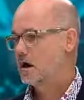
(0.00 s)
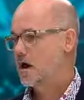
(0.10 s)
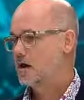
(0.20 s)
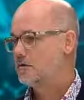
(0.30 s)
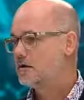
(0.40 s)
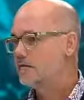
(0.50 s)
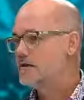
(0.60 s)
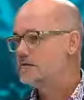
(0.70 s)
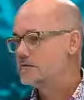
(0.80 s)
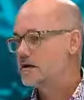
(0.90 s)
and there
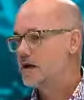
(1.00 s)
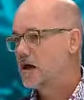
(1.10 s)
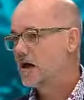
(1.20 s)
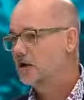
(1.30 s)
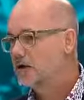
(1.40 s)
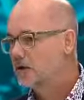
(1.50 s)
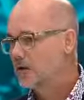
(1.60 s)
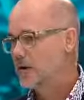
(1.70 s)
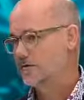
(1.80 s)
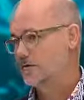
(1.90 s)
is a little
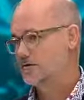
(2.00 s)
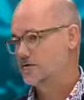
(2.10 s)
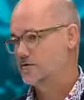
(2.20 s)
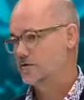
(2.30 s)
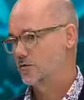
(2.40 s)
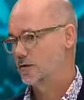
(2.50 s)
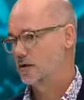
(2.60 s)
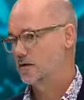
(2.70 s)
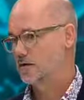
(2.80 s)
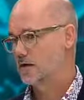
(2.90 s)
bit of Eastern
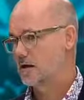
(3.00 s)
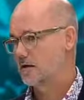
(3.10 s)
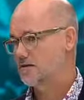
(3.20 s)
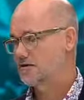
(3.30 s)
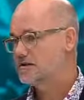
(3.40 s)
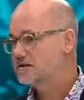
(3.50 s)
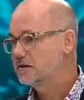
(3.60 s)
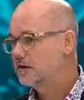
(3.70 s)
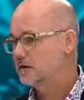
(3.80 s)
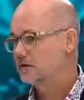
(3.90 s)
European in there. Just a
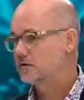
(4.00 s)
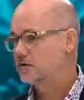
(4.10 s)
little.